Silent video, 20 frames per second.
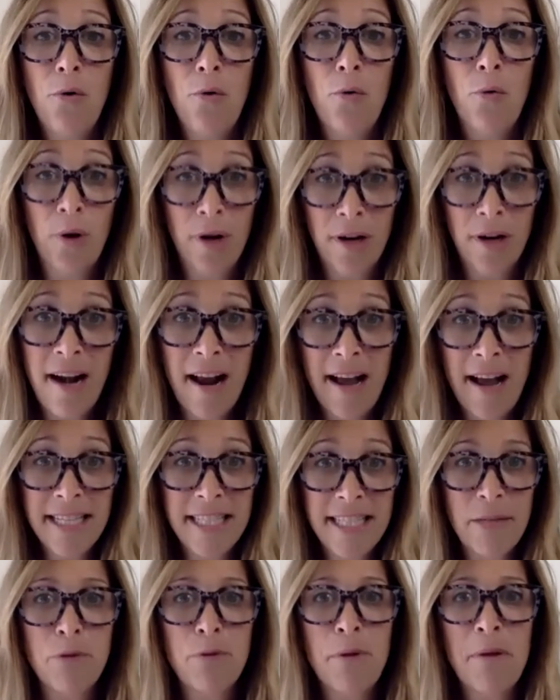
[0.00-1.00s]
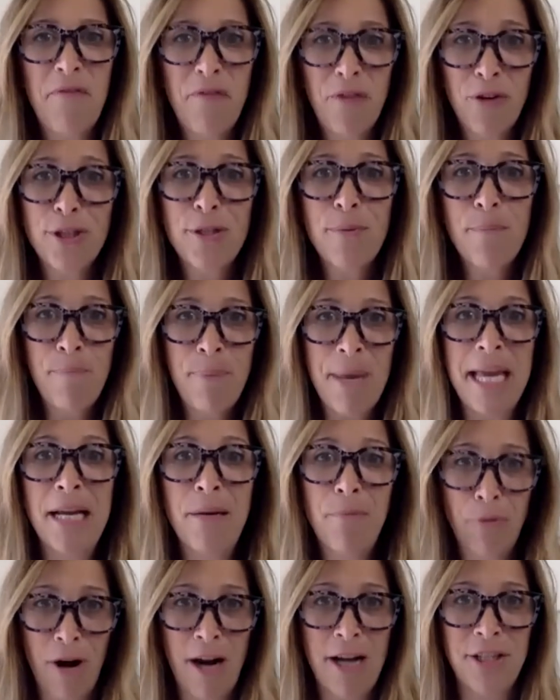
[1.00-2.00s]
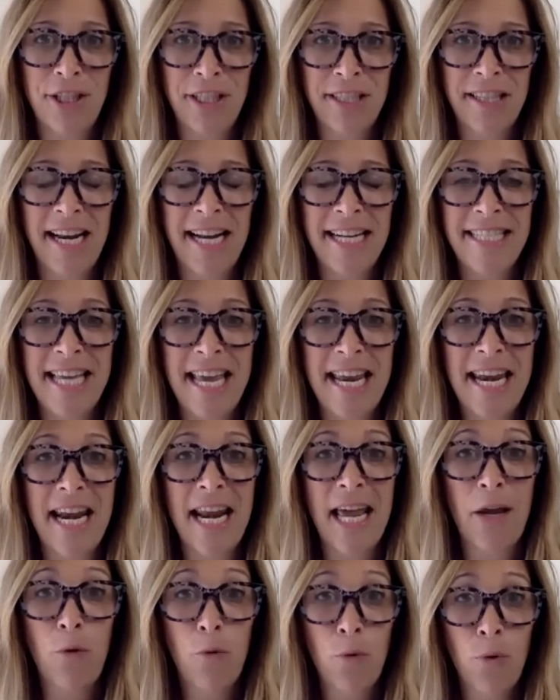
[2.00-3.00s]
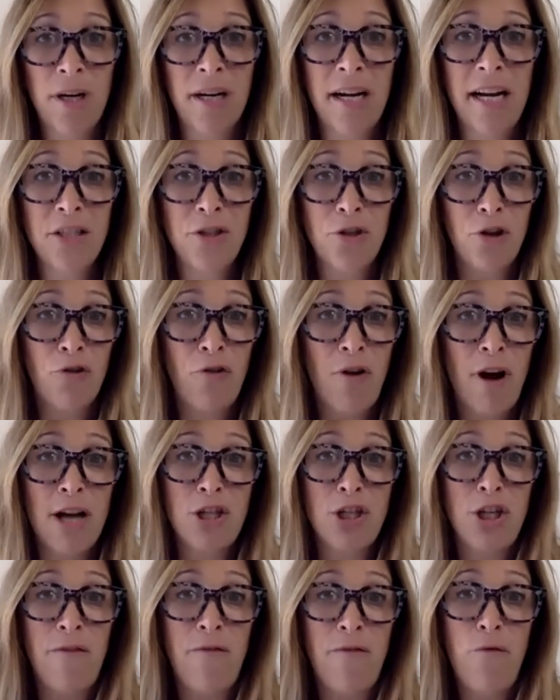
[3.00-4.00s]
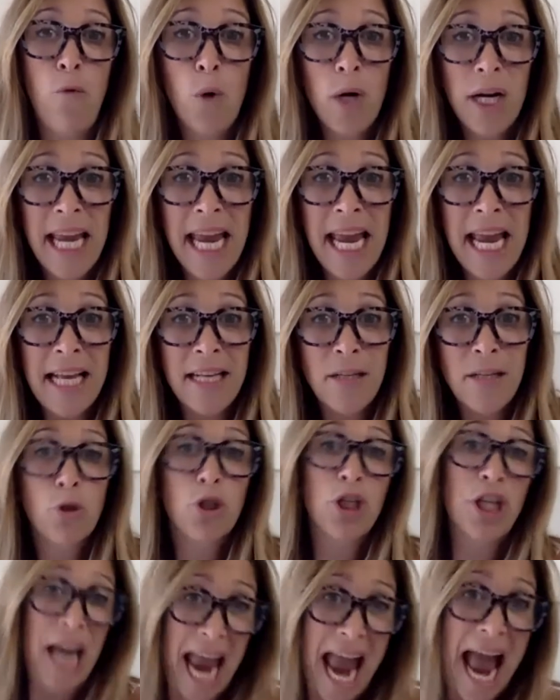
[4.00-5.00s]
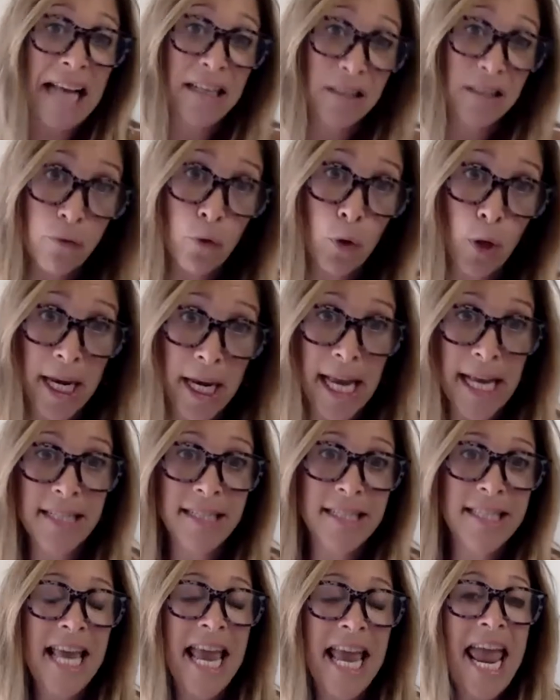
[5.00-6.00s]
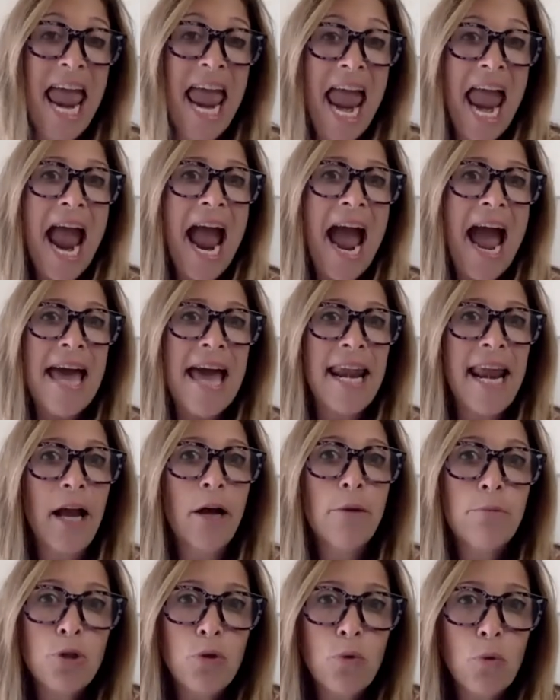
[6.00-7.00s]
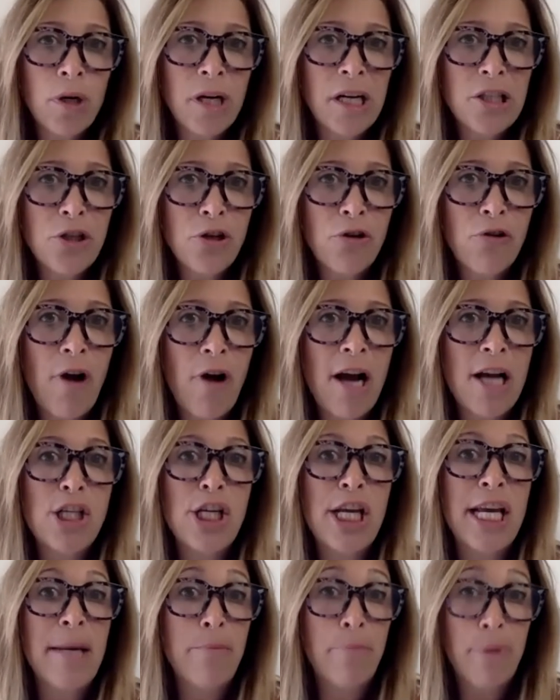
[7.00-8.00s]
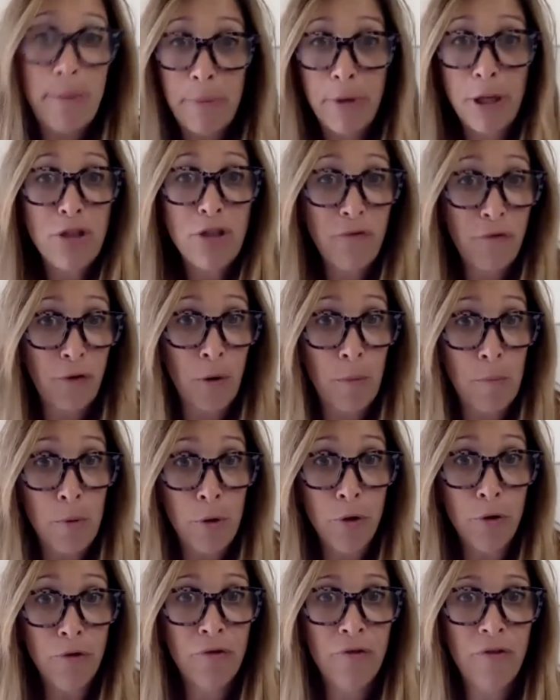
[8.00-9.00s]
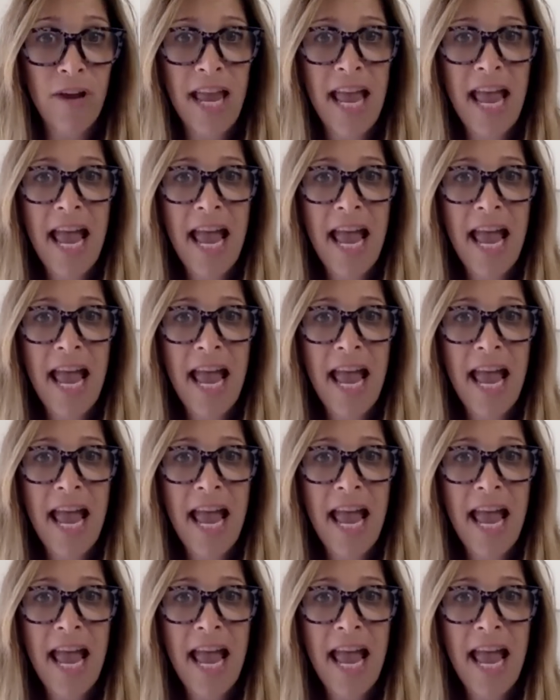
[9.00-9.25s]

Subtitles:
organize. It was my first big project that I did, and I organized her garage. She had 4 kids, or she has 4 kids, and I helped her organize her garage in preparation for a move.